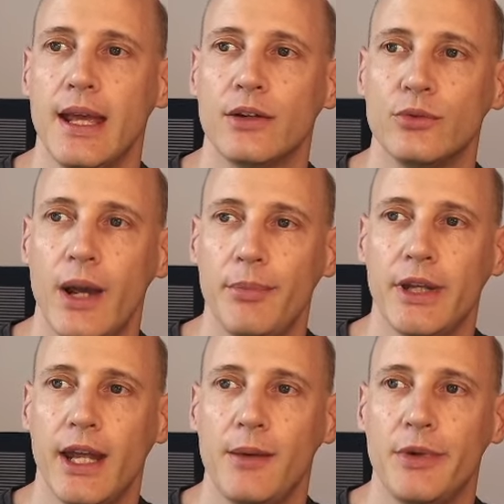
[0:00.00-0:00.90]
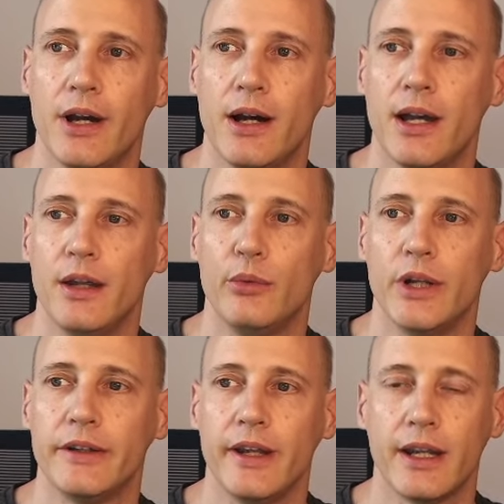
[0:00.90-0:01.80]
RapidAPI
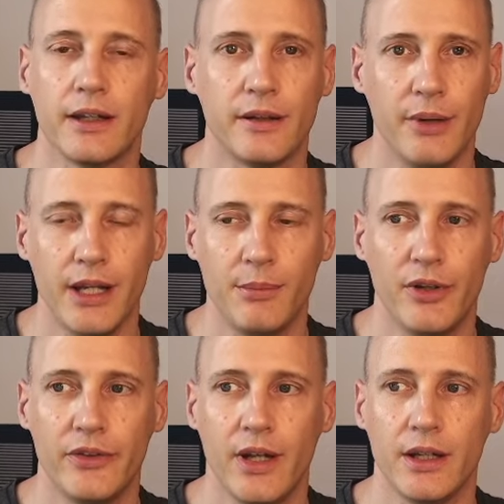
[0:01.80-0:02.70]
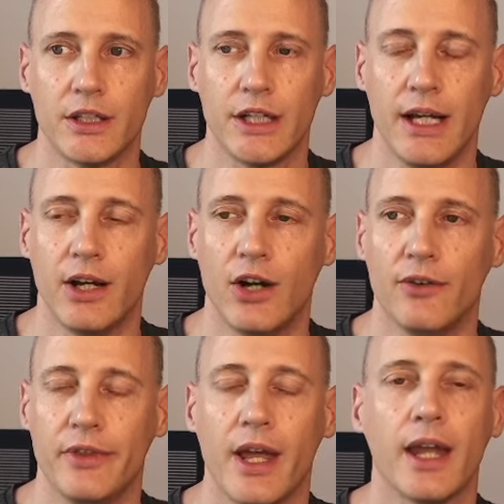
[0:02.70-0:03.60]
will take a 20% share
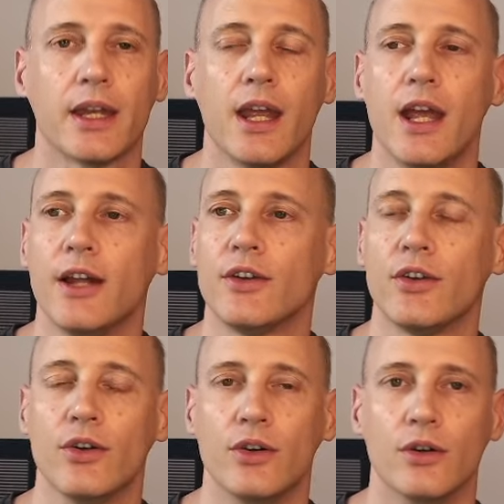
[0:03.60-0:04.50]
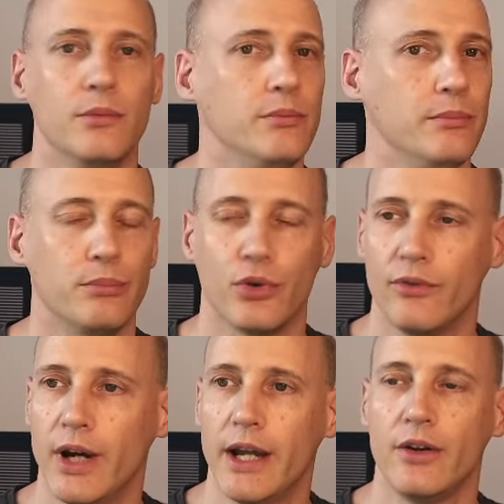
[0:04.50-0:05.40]
of that to
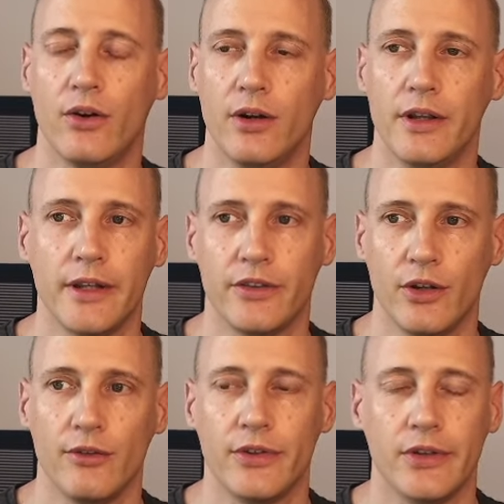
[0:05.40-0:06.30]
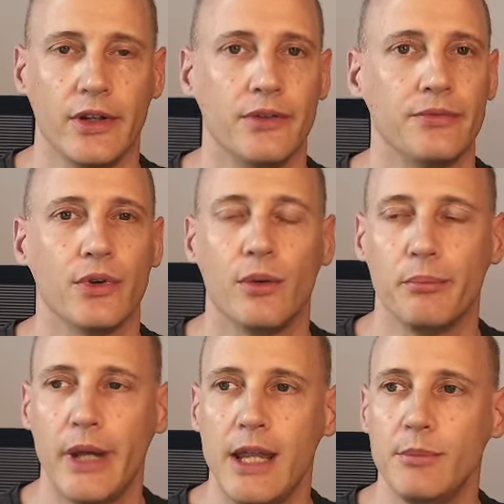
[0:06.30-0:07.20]
provide all their services from
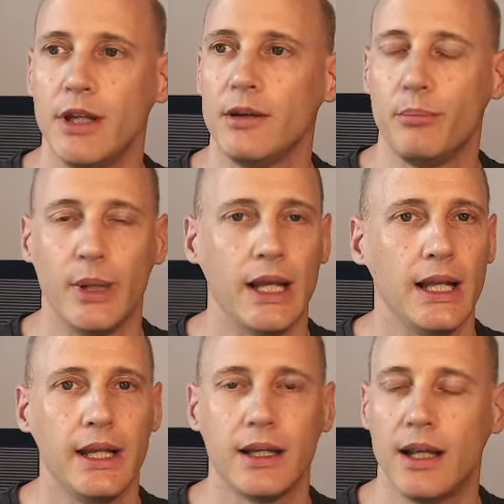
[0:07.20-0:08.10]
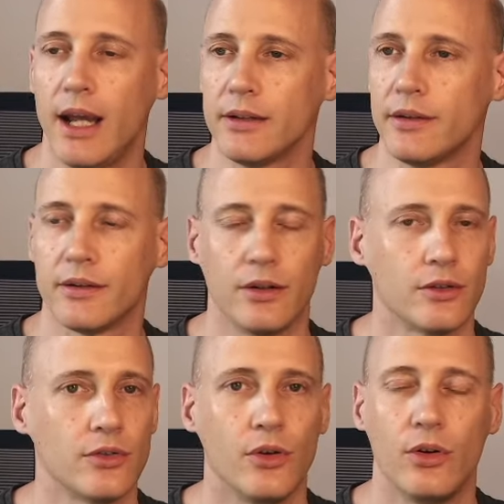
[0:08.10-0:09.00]
payment, billing, access
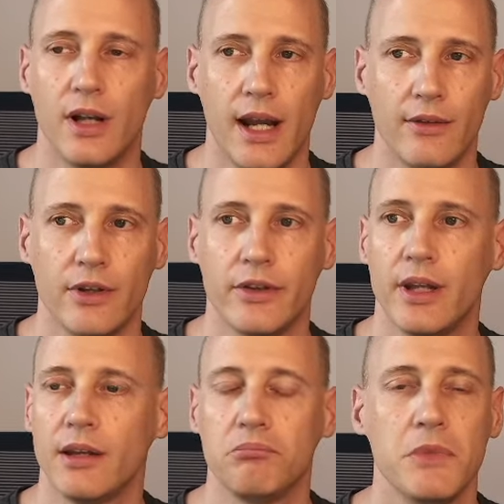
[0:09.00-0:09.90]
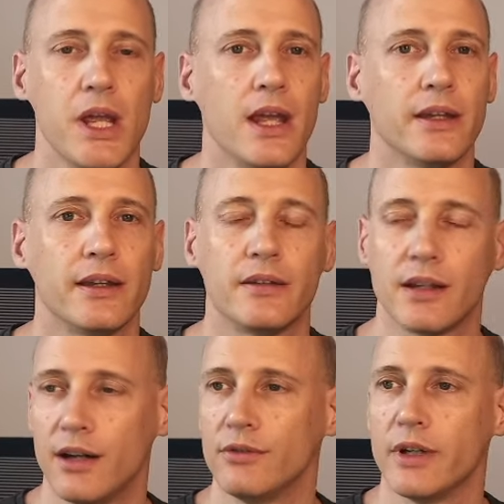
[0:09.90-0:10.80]
control, everything,
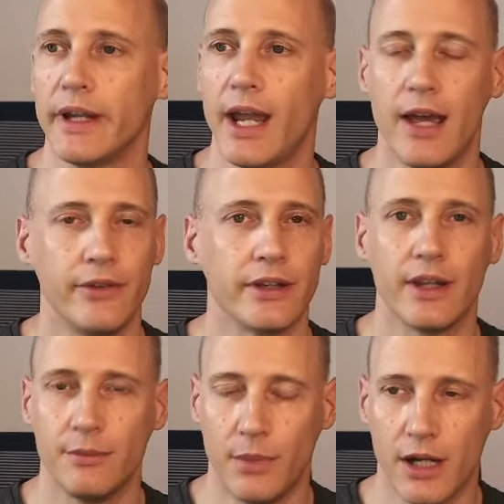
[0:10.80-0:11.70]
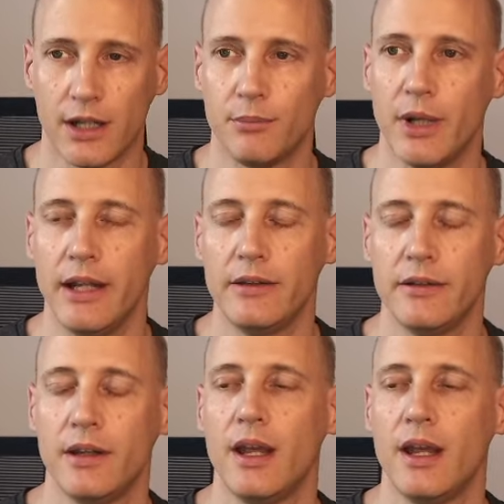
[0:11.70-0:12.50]
discovery, having that marketplace.